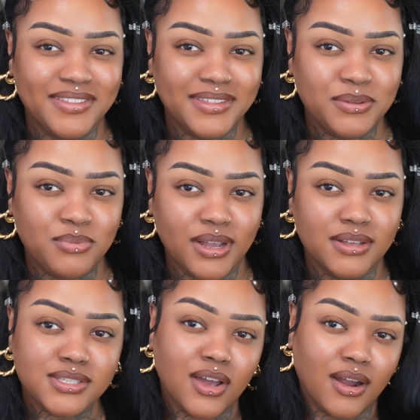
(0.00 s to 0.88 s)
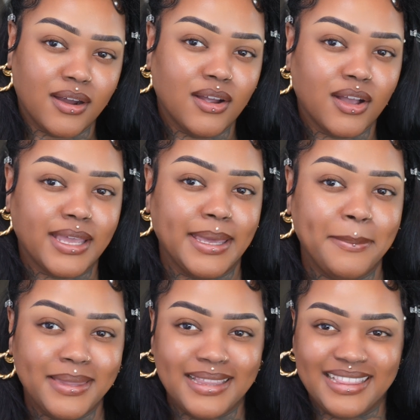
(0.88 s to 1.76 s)
that the brows are
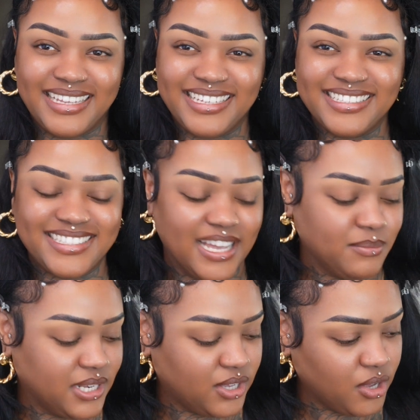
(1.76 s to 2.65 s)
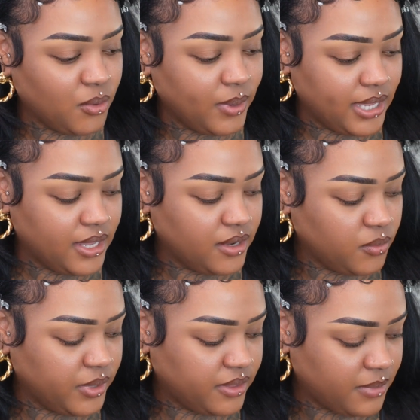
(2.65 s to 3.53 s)
complete, I'm gonna go in
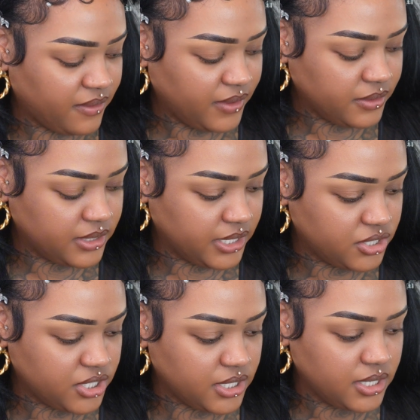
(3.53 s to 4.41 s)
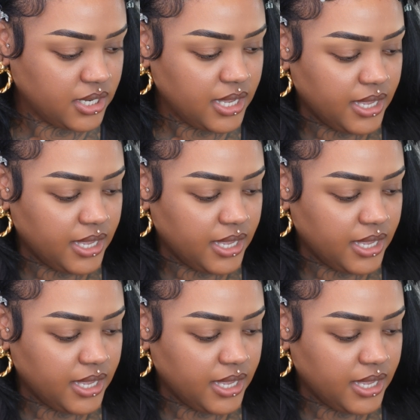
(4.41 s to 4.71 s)
with my foundation,